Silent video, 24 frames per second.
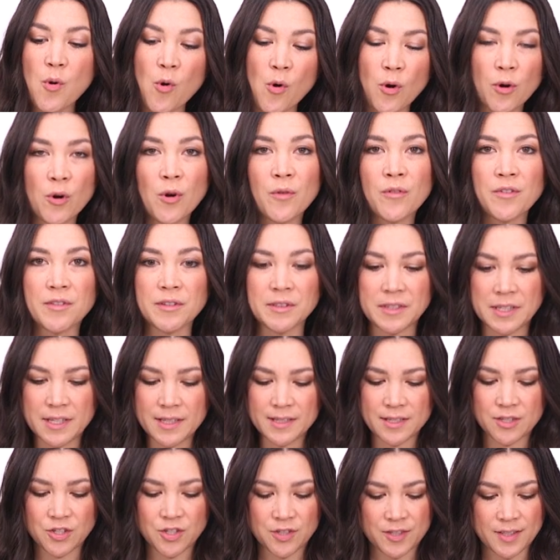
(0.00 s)
pour over the
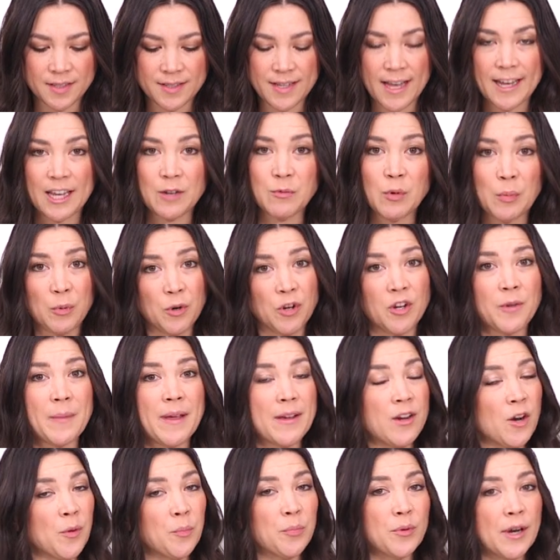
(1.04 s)
leeks in just a second, but we're gonna
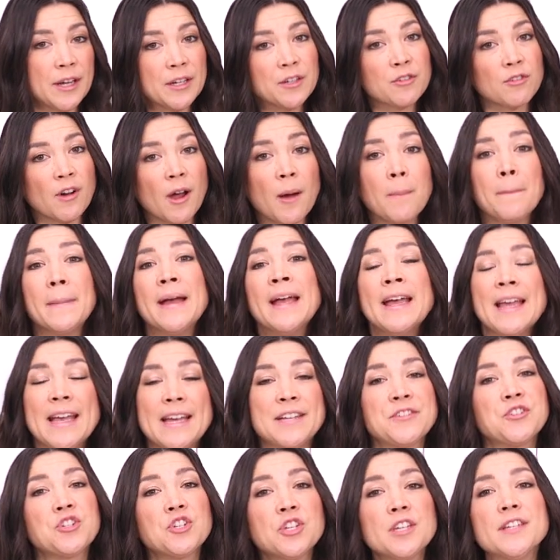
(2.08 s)
make our breadcrumb
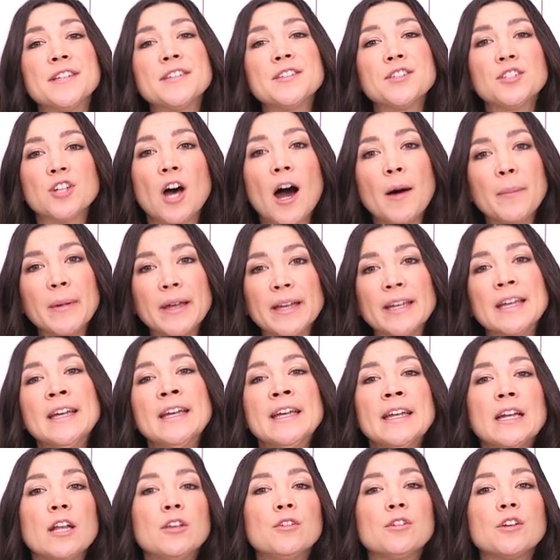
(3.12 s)
and cheese topping.
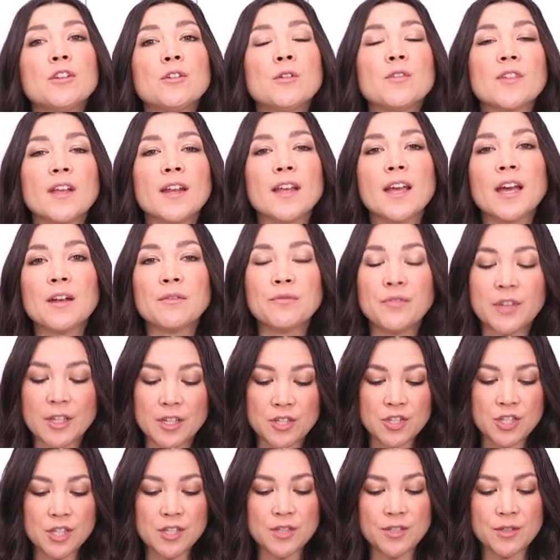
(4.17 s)
Now you can use any kind of
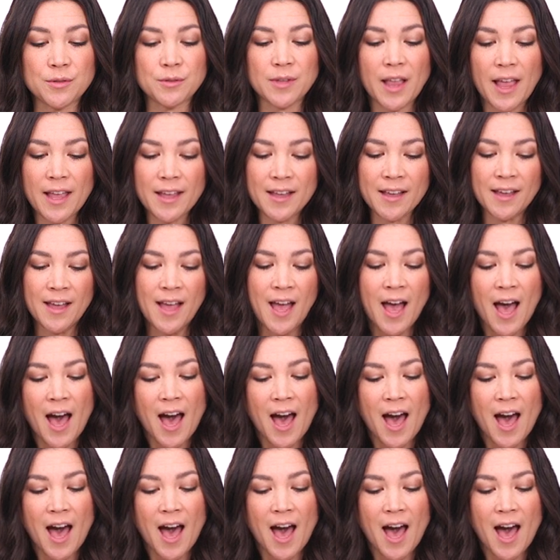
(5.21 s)
vegan cheese you like.